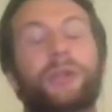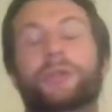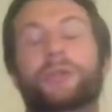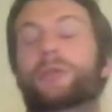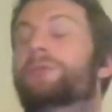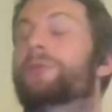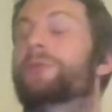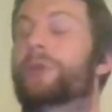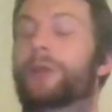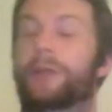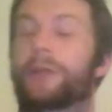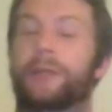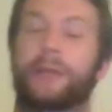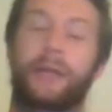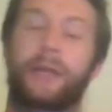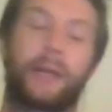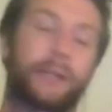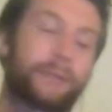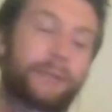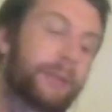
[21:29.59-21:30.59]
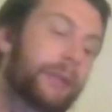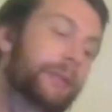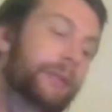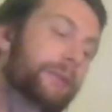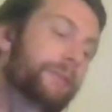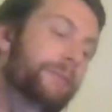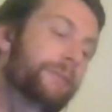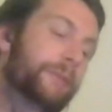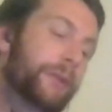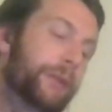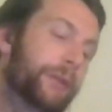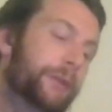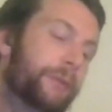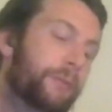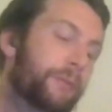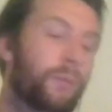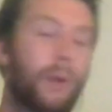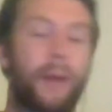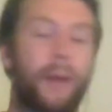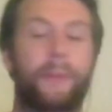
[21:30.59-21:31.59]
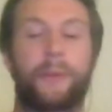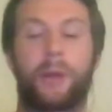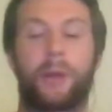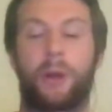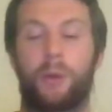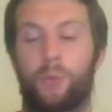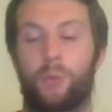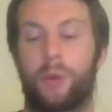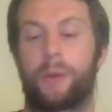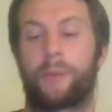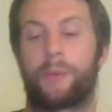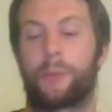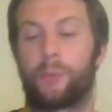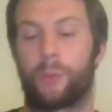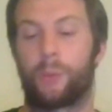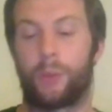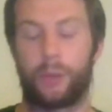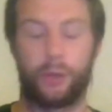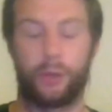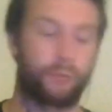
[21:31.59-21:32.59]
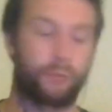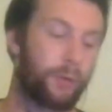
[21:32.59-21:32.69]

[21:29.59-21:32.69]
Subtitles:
just a really nice place for where we are and where we want to